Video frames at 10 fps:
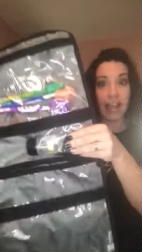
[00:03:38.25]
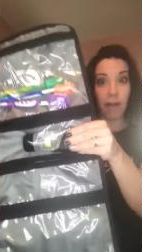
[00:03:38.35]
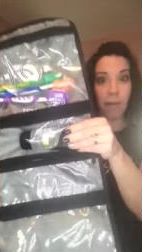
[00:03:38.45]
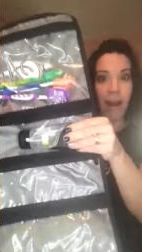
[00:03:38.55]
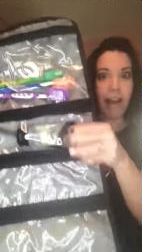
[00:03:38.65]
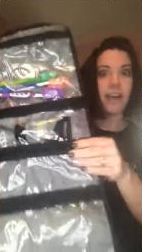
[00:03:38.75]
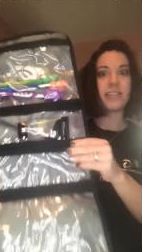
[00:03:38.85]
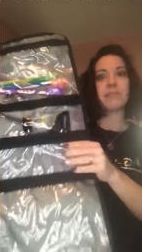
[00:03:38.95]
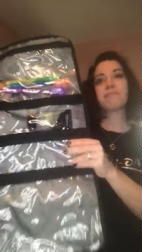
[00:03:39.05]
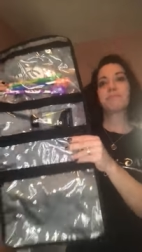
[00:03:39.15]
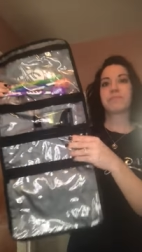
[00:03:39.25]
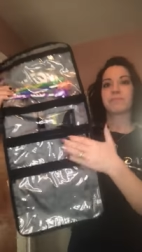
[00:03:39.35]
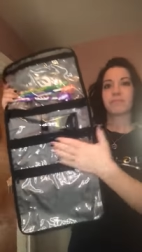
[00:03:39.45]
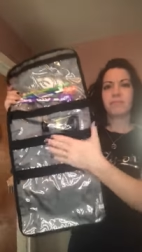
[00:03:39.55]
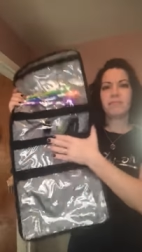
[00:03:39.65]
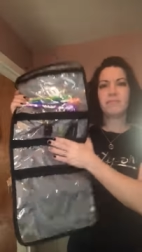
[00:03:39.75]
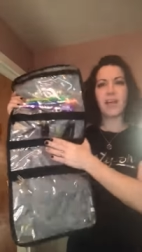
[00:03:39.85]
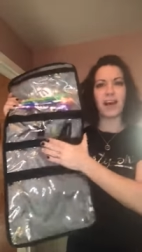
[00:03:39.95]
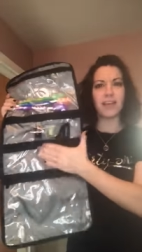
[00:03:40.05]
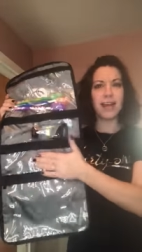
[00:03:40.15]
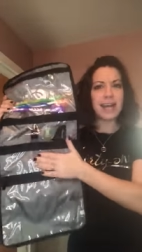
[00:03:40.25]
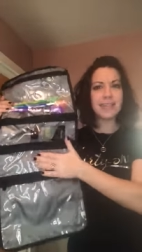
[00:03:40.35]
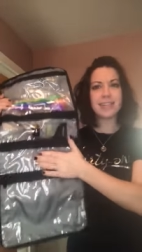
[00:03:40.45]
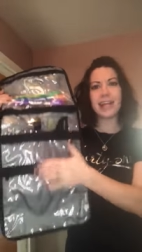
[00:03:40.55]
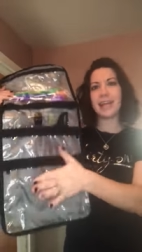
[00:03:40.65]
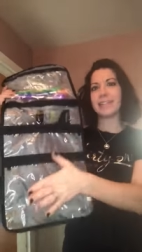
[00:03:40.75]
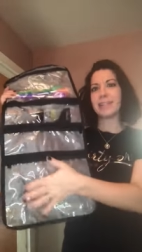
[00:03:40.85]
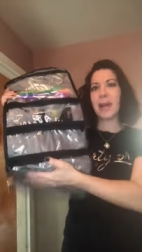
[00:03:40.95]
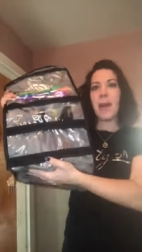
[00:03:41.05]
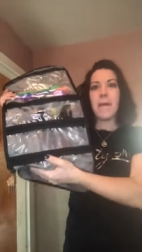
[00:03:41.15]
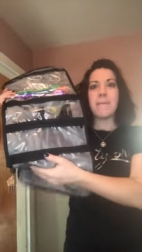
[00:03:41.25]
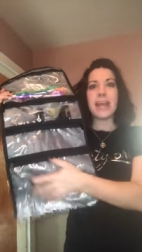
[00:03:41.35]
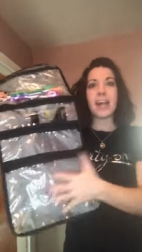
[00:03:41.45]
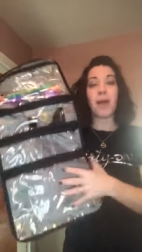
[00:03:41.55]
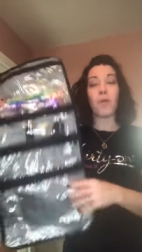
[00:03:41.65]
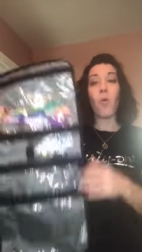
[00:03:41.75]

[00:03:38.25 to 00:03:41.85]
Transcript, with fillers: hair products, uh, glasses case, makeup,